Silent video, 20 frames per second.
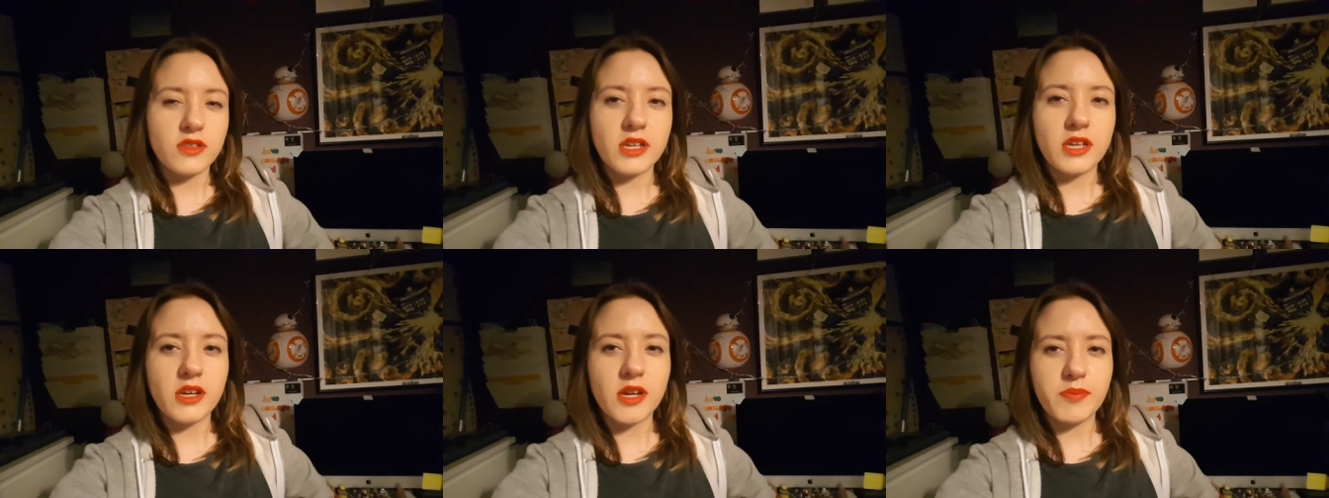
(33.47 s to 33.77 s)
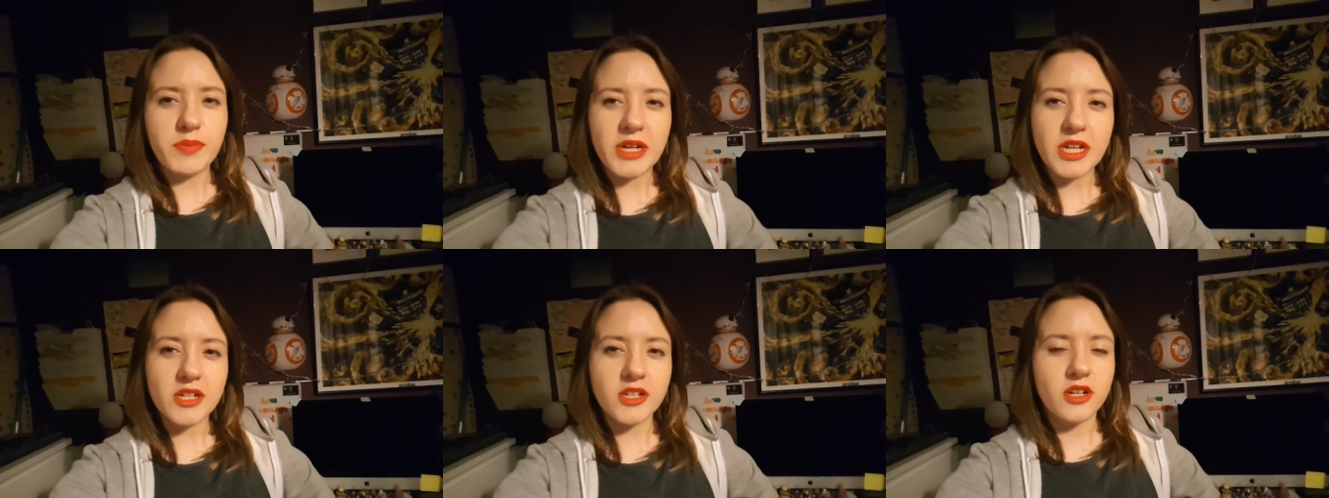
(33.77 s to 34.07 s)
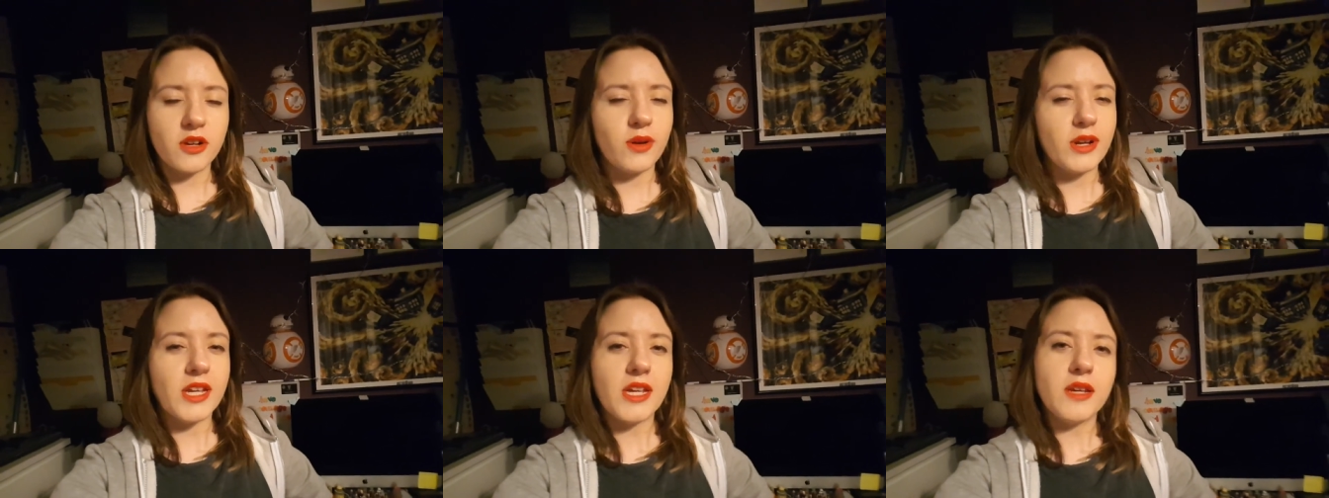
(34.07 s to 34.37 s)
The uh, picture
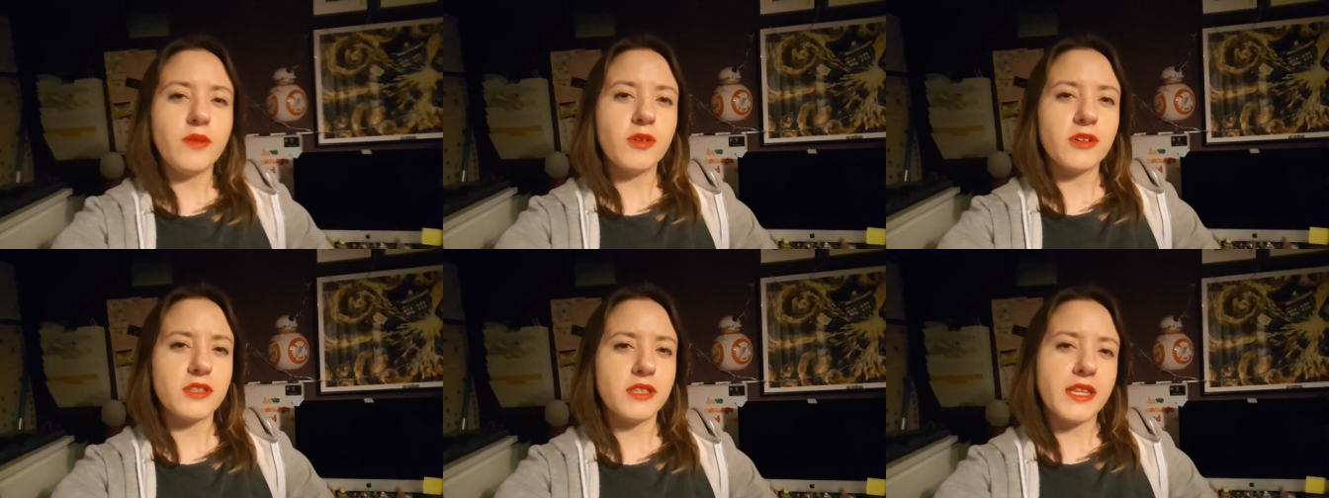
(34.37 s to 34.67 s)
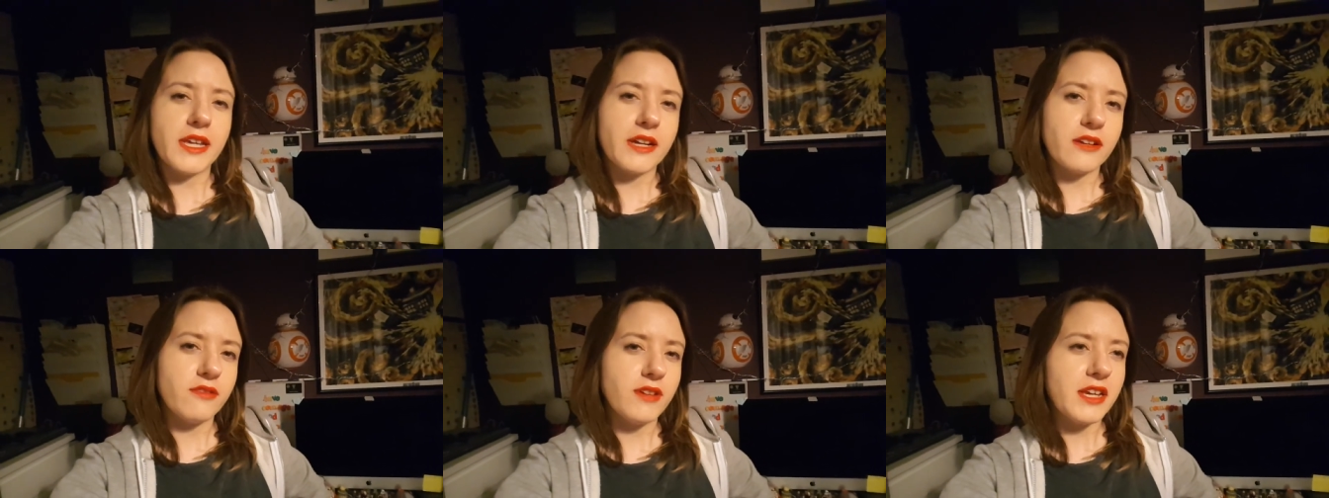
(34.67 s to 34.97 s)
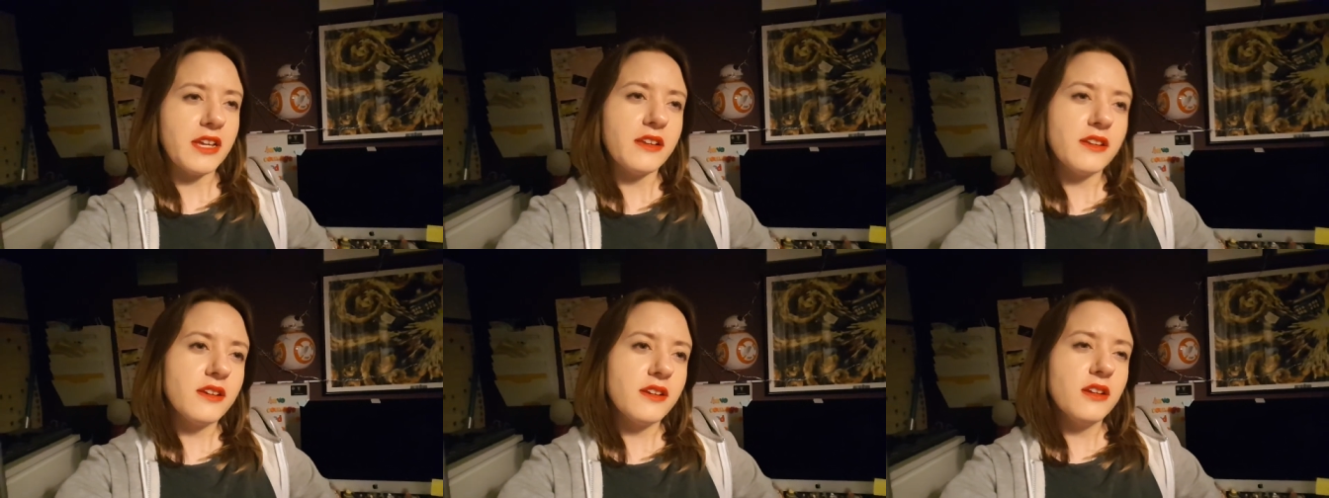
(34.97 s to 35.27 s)
quality wasn't that
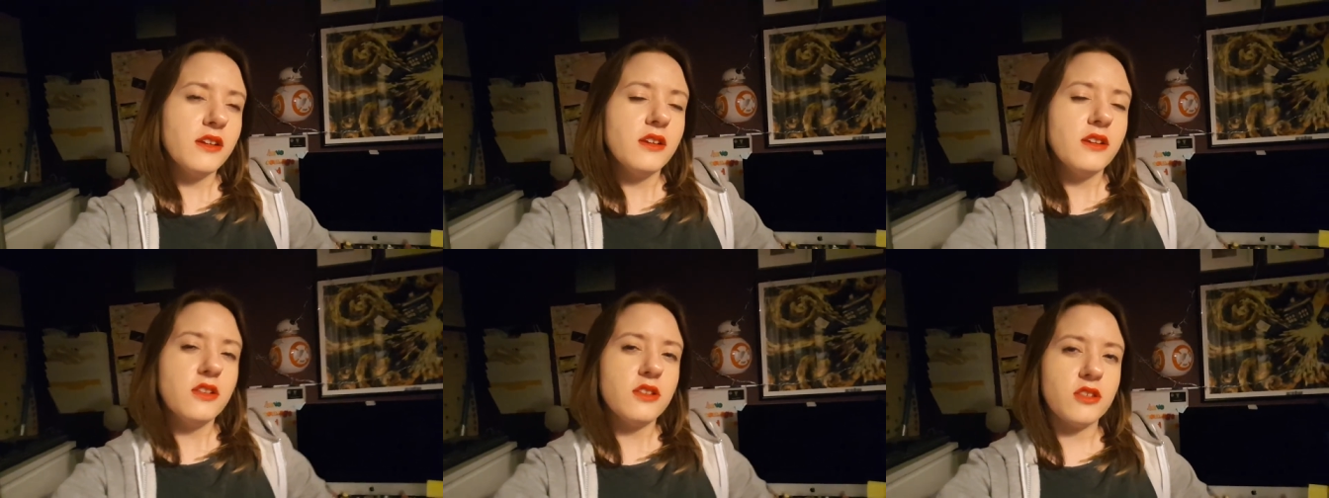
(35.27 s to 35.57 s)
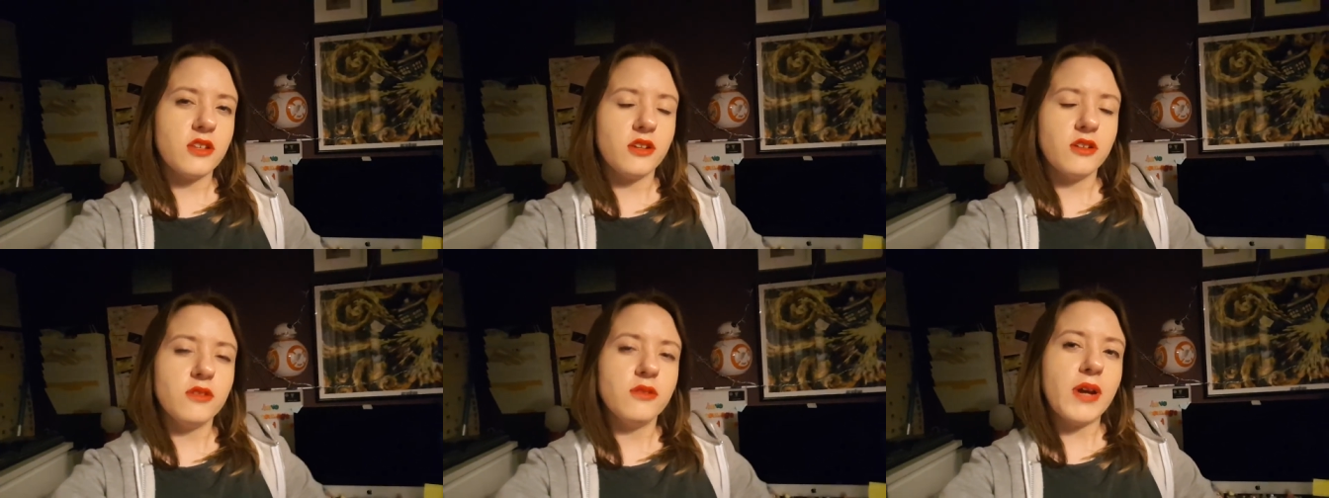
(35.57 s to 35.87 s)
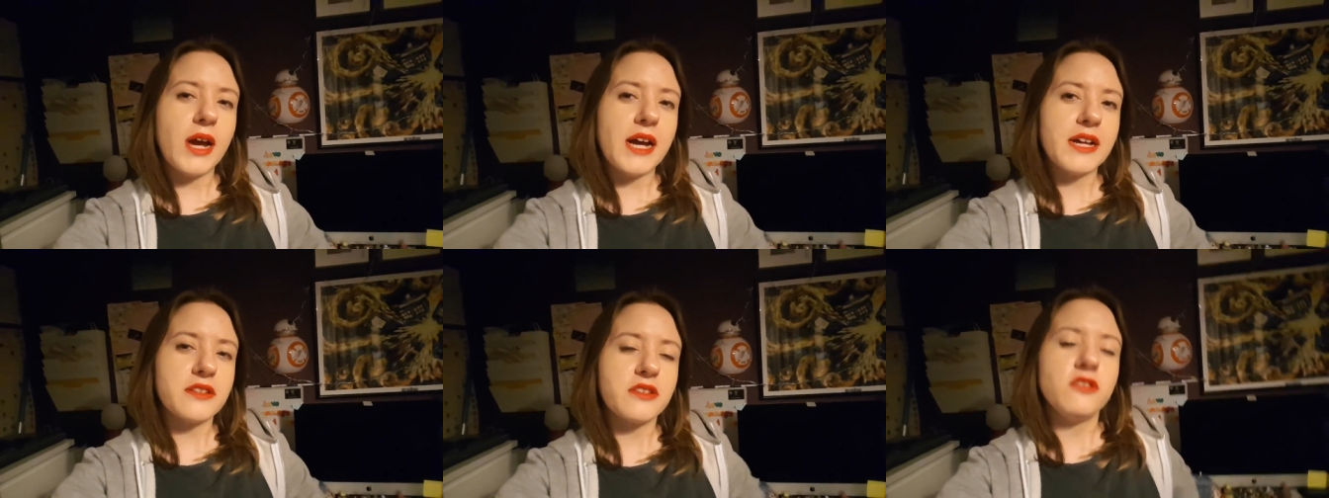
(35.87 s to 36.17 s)
great, so
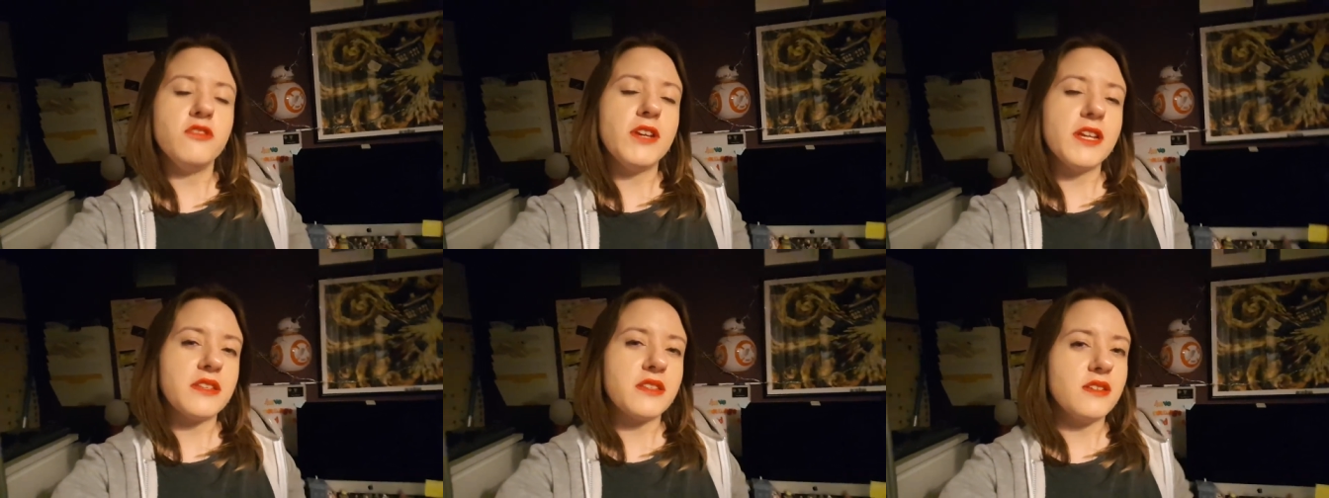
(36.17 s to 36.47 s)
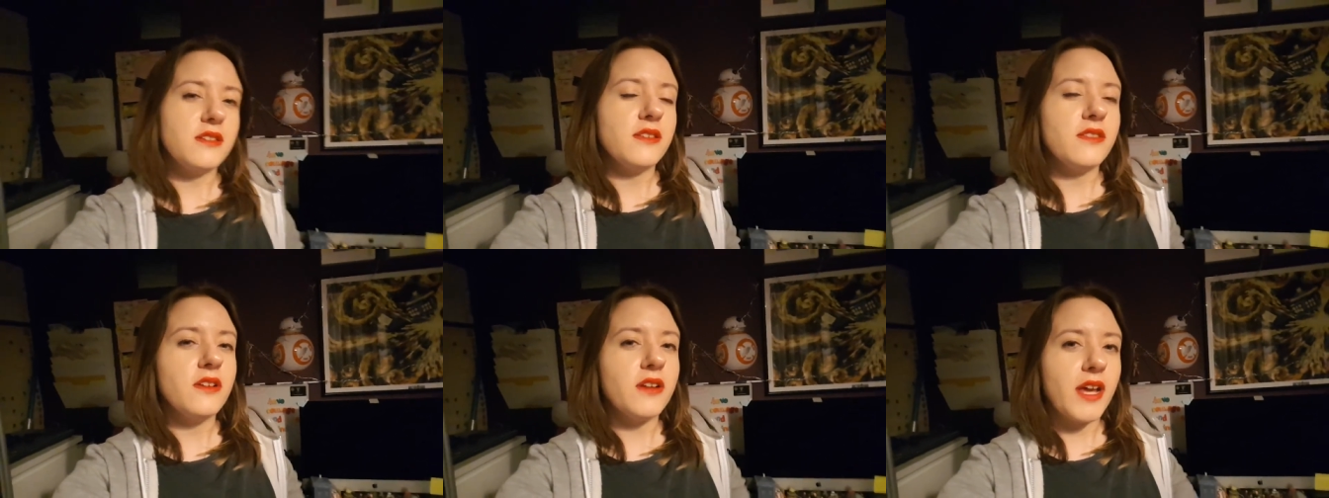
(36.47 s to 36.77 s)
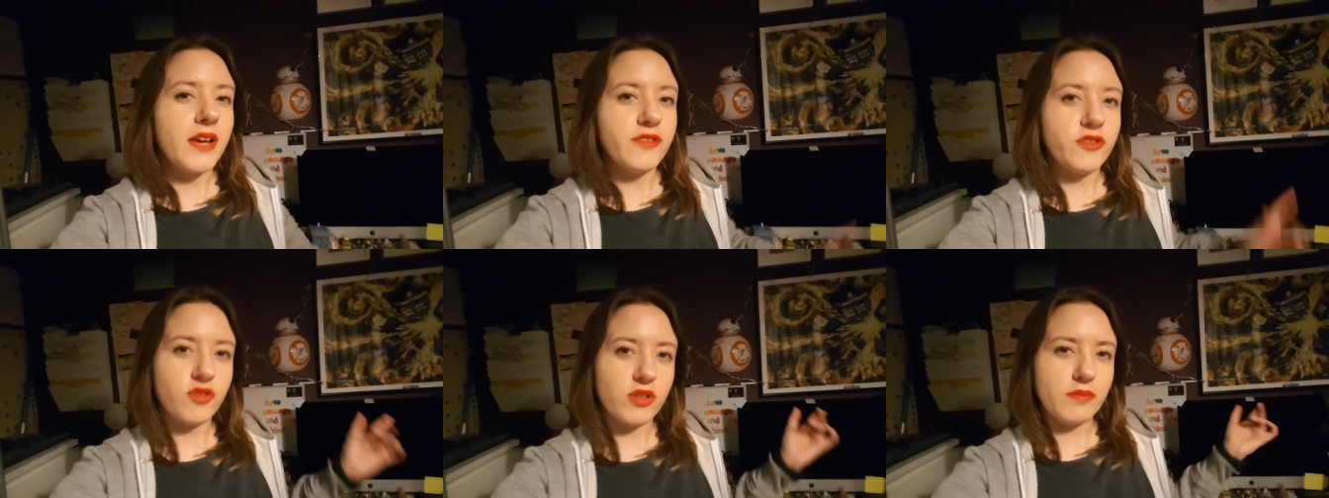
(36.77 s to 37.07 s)
as suggested in the
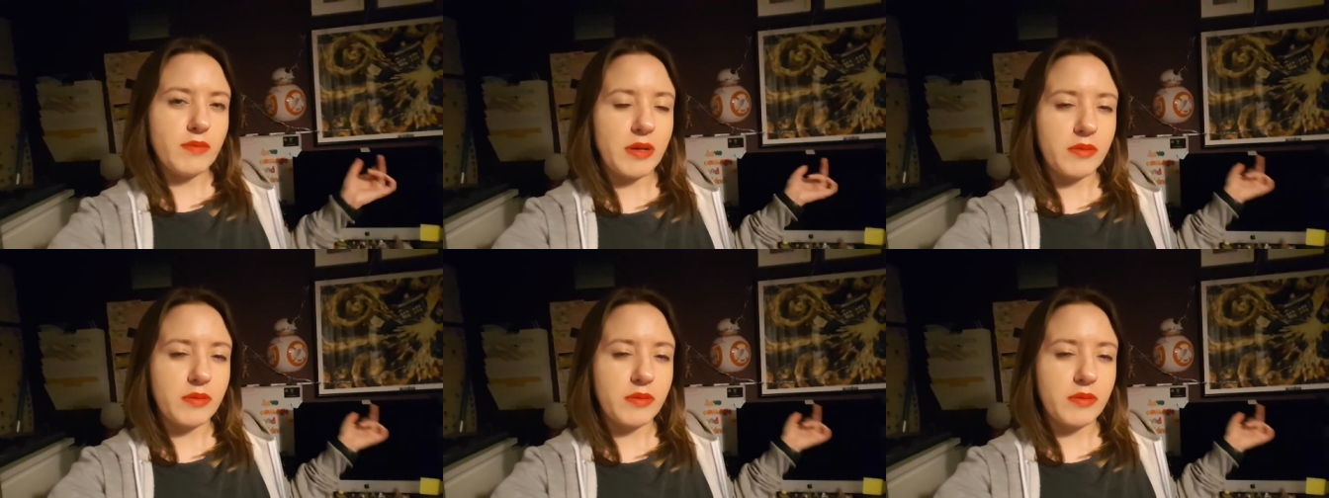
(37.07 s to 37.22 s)
live stream,